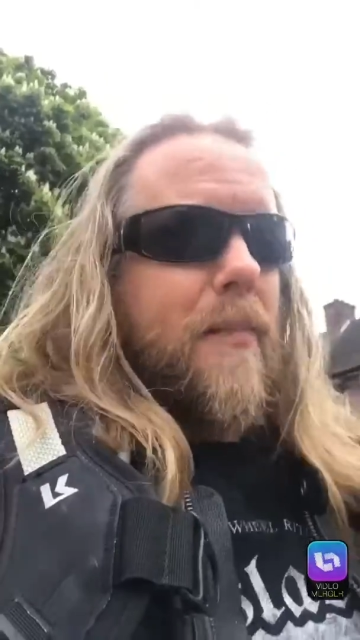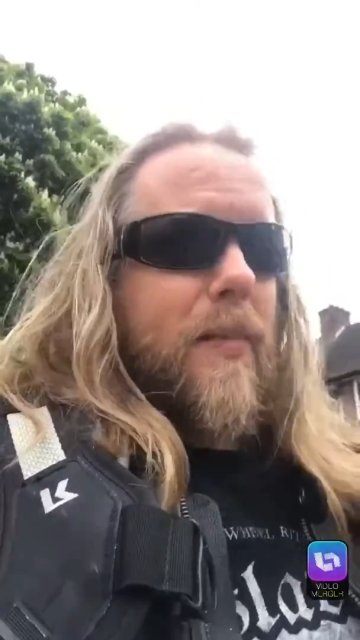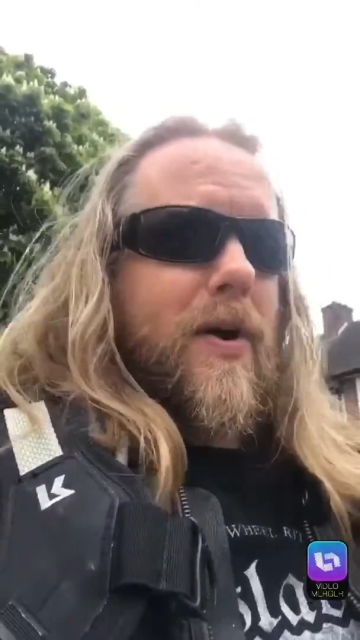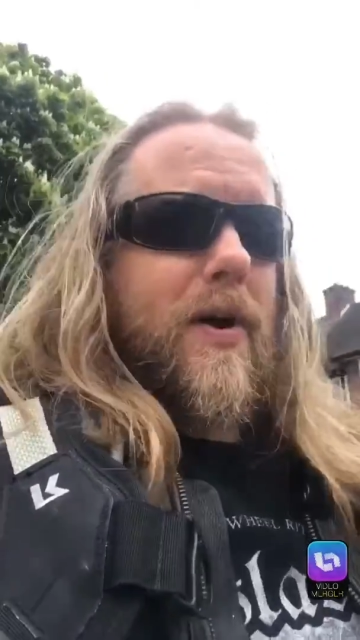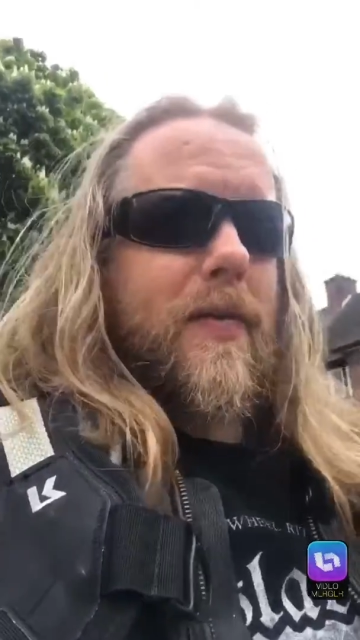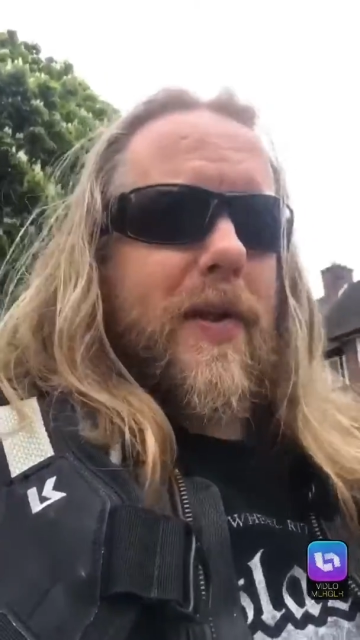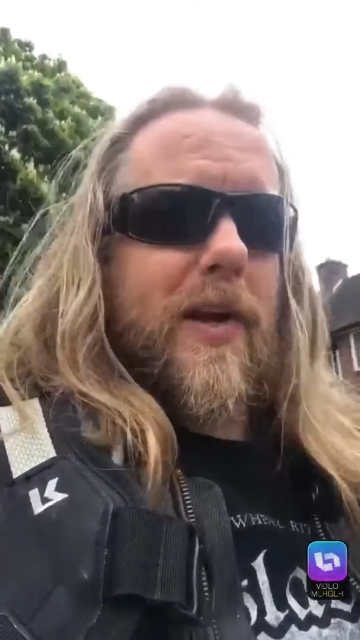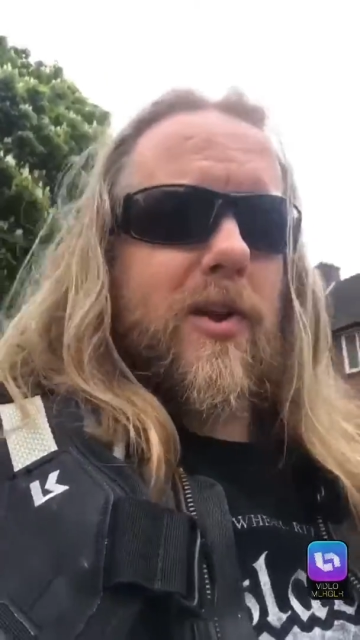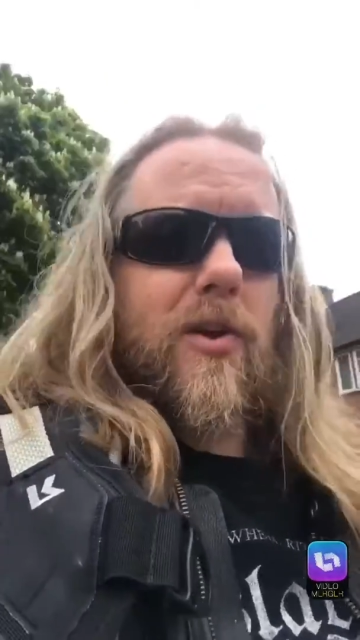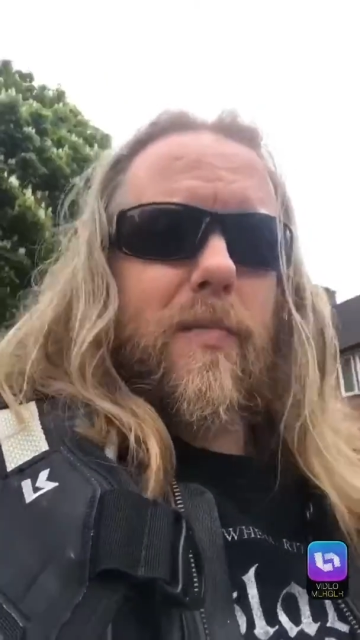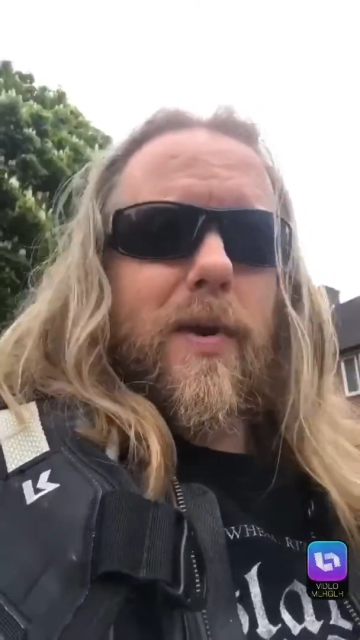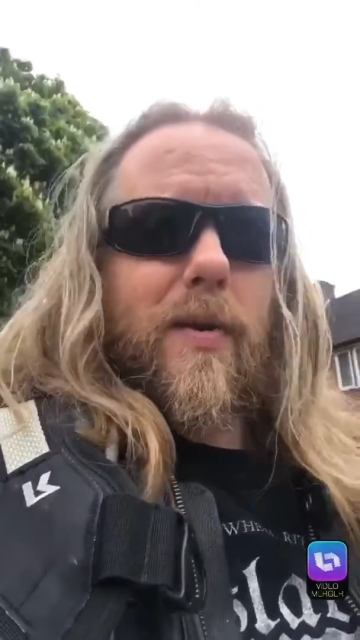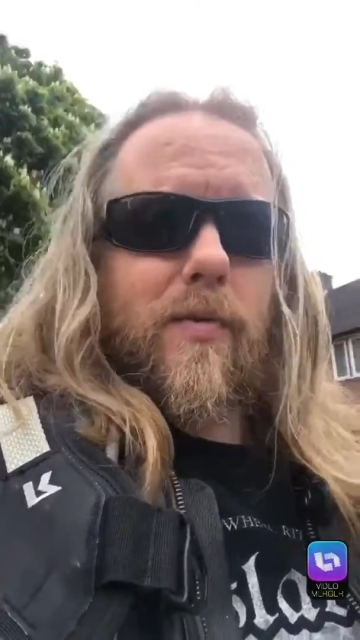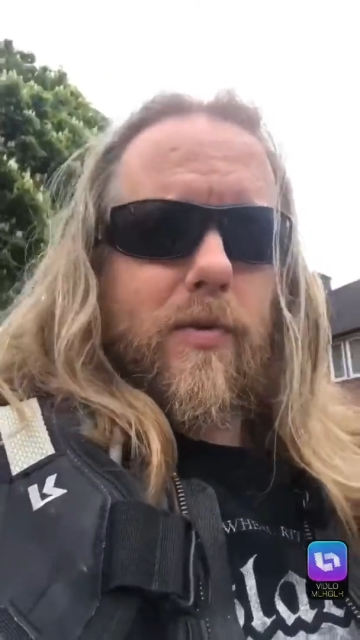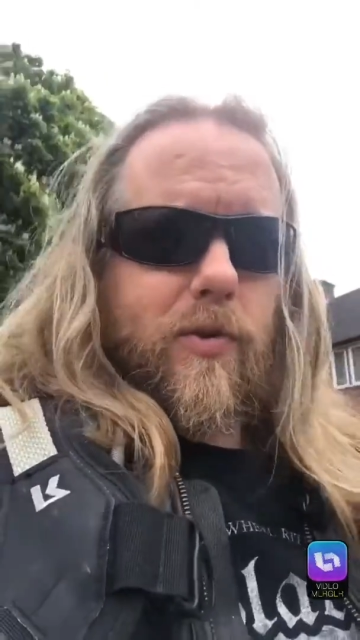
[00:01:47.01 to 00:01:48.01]
But the
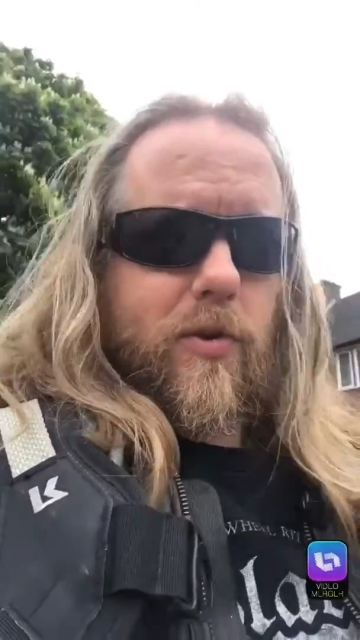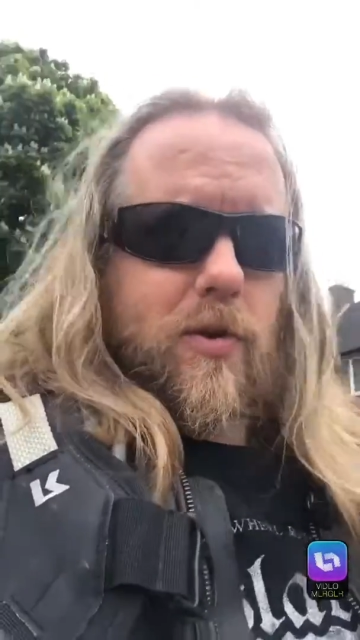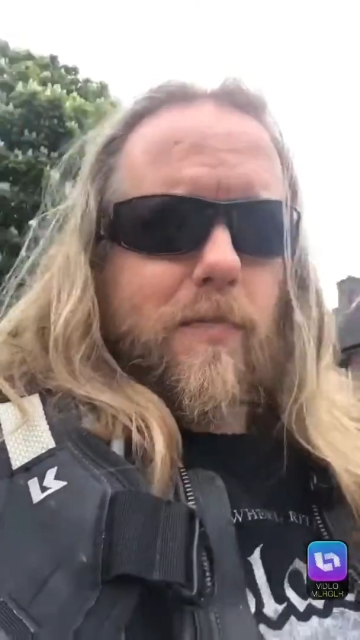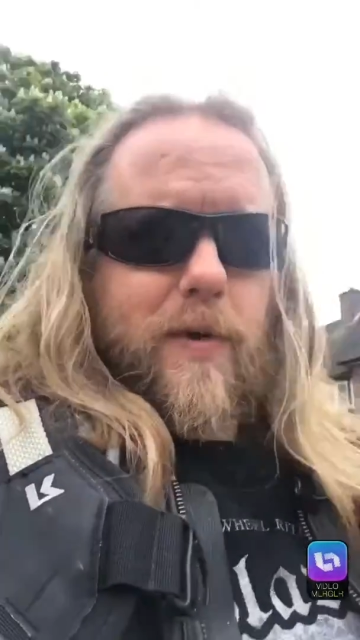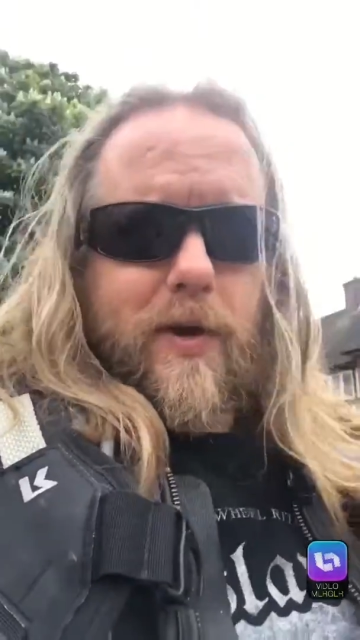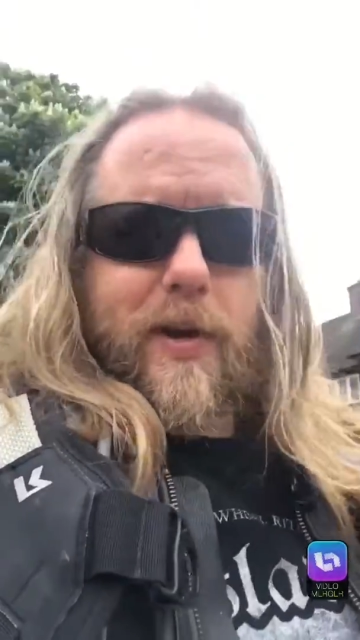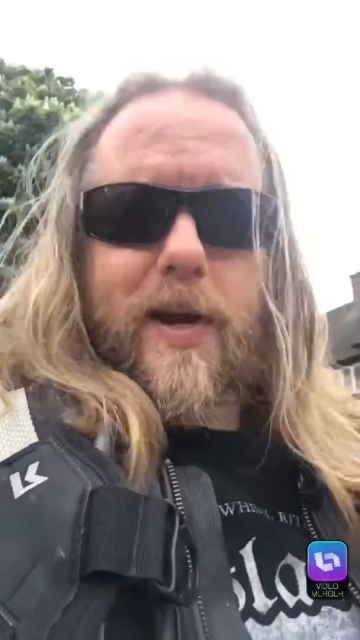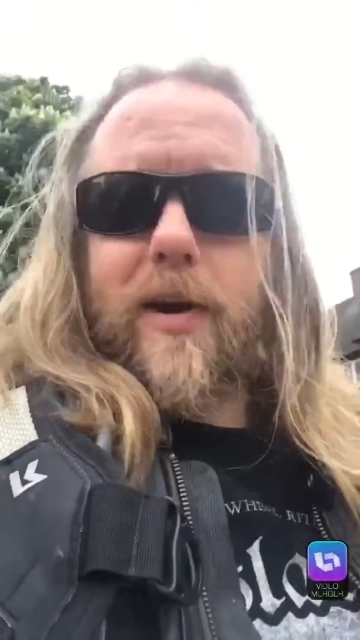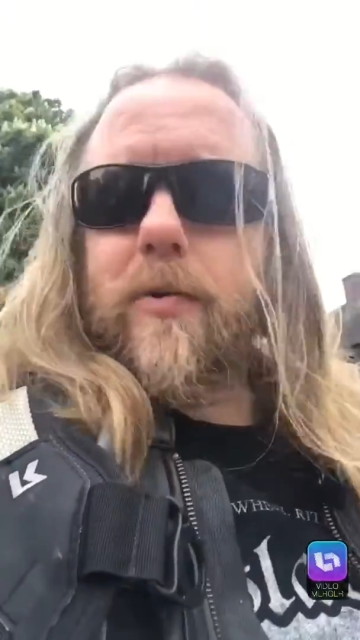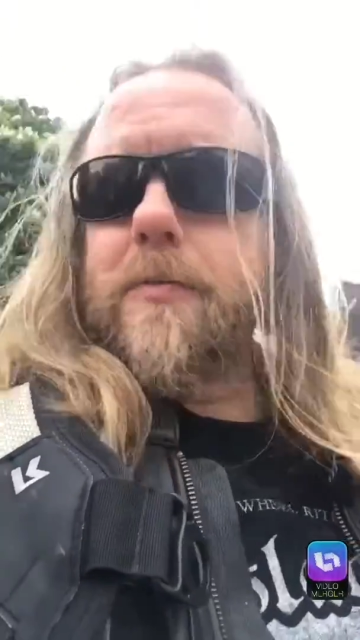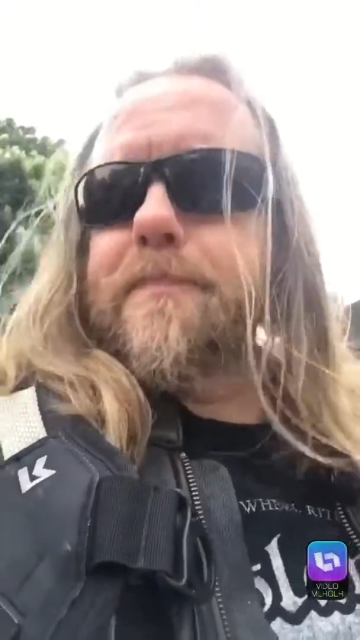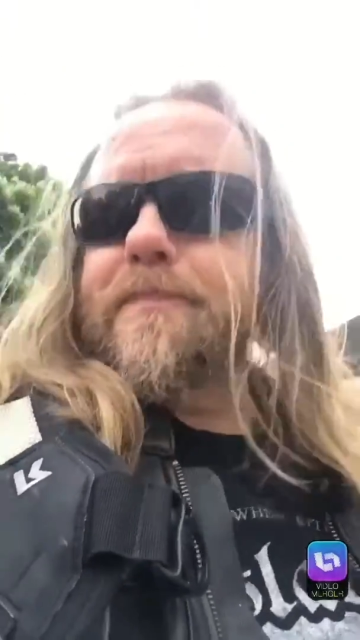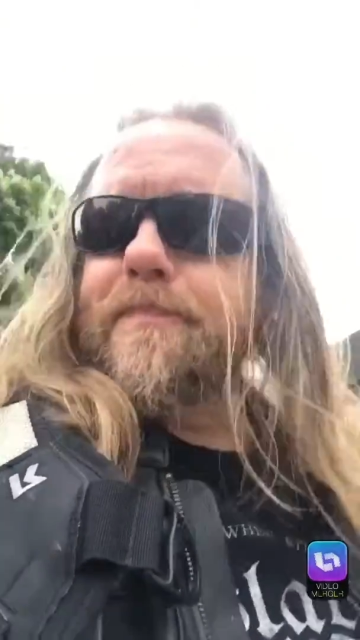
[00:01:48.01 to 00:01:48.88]
example I'm going to talk about now